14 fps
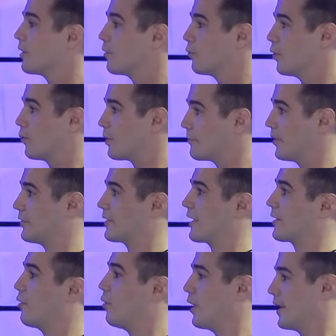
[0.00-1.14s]
What we're building at
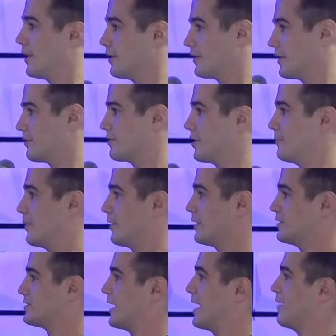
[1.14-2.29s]
Koii is the ability
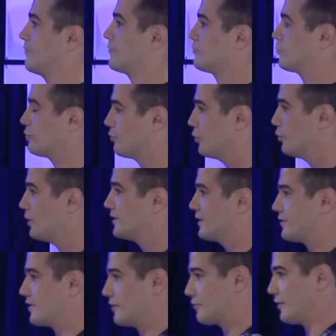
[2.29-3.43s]
to have truly
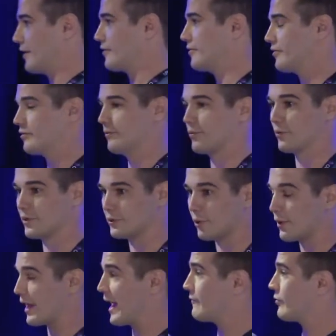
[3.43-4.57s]
decentralized systems where you don't
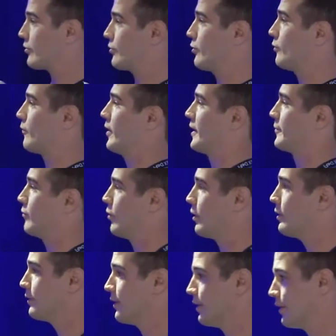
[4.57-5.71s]
have a server anymore,
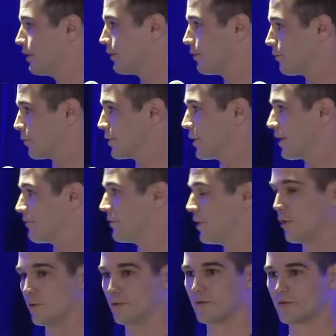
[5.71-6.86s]
where you have
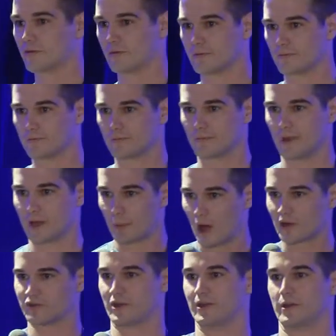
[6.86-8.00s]
nodes, like
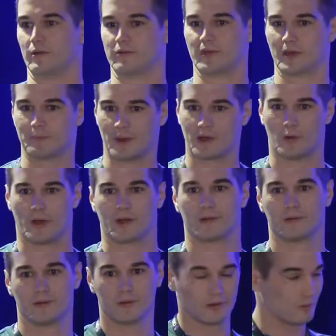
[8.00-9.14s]
blockchain nodes, like Bitcoin,
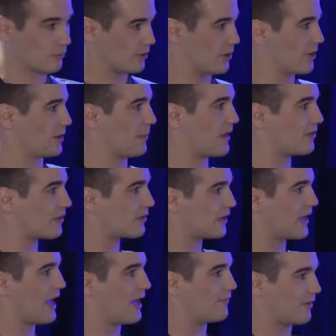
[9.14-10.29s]
where you can basically
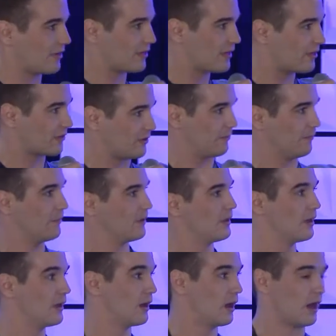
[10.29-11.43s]
have a system
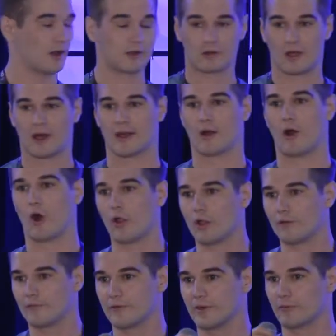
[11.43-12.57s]
underlying all
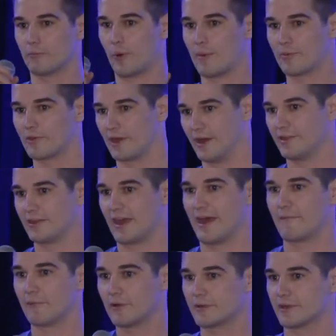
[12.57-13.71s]
of these websites,
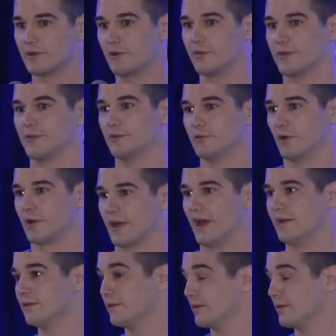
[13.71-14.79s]
every single thing that you look at,